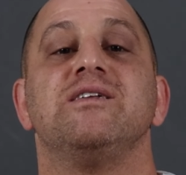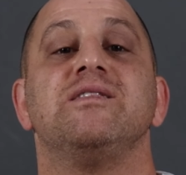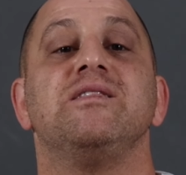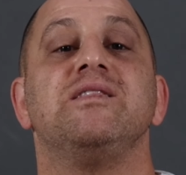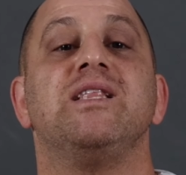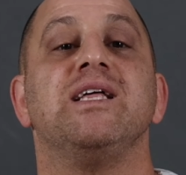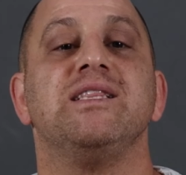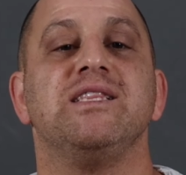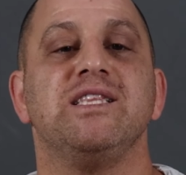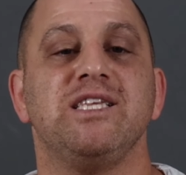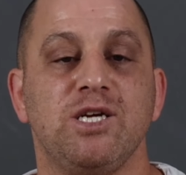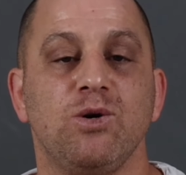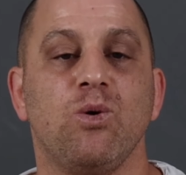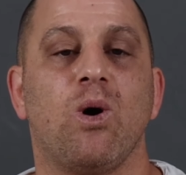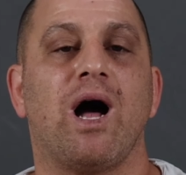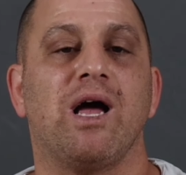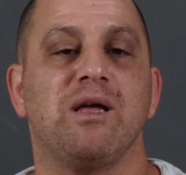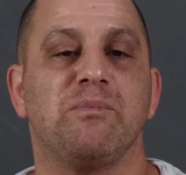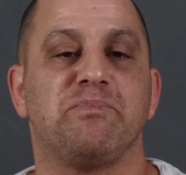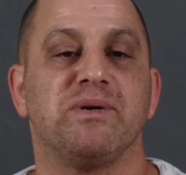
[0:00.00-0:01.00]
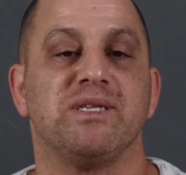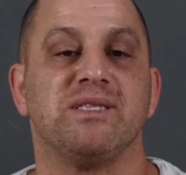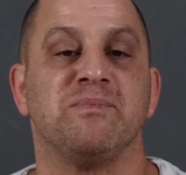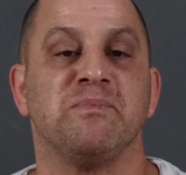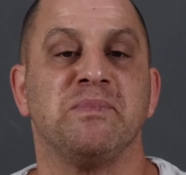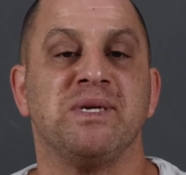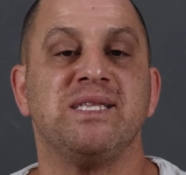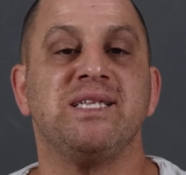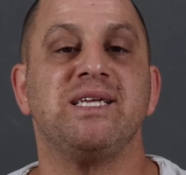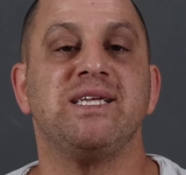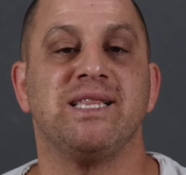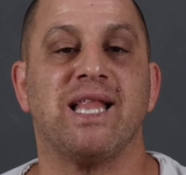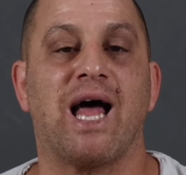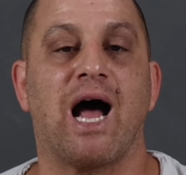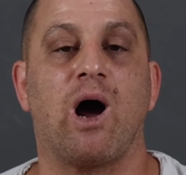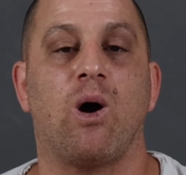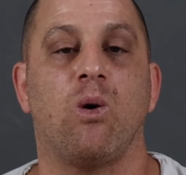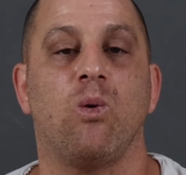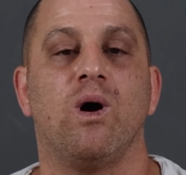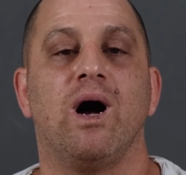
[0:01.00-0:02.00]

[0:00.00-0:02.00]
the new iPad mini now